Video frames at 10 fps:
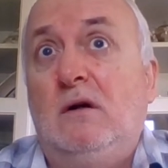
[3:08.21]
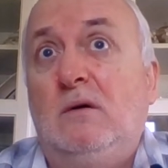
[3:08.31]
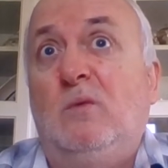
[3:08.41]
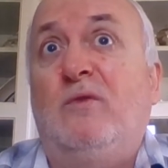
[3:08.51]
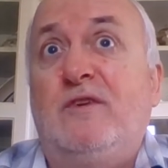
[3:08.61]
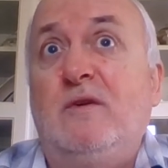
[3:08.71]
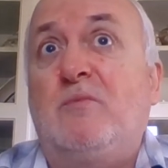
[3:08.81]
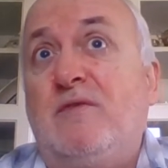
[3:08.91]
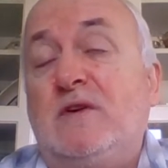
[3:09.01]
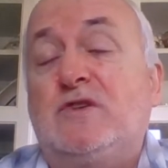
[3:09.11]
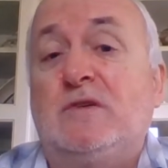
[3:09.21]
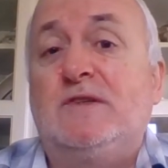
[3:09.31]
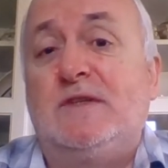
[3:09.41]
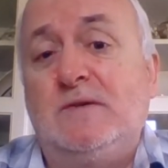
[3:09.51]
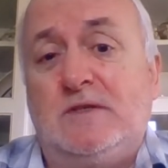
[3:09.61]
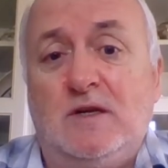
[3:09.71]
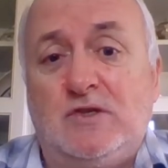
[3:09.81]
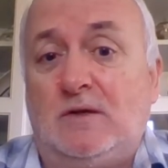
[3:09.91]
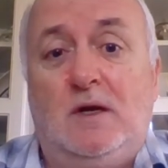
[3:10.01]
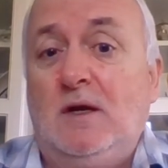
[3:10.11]
What's a professional
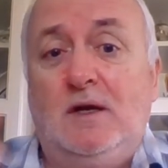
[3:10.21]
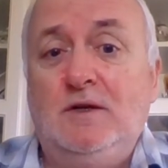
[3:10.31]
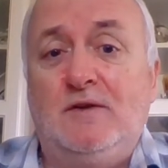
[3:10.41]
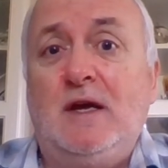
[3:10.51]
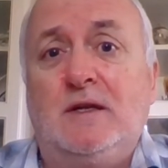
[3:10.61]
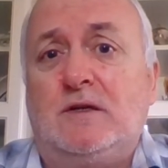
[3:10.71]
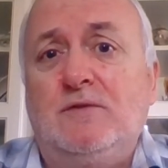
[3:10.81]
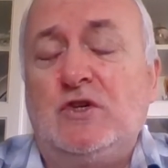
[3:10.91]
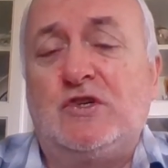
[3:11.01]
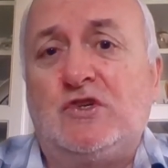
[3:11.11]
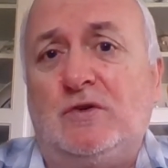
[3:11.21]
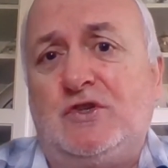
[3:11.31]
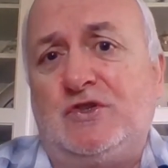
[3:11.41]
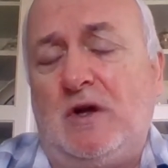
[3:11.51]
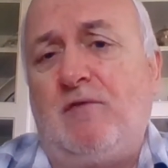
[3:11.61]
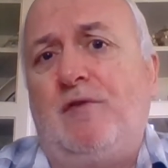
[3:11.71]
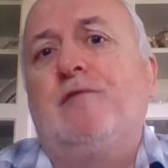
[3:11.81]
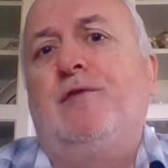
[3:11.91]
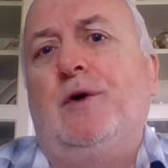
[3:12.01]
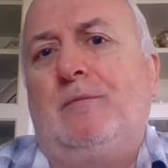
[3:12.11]
association? you're dead. You have just shot yourself in the
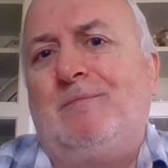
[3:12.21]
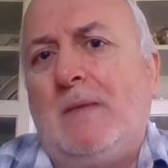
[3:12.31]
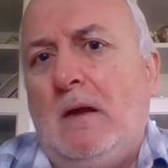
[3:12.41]
foot.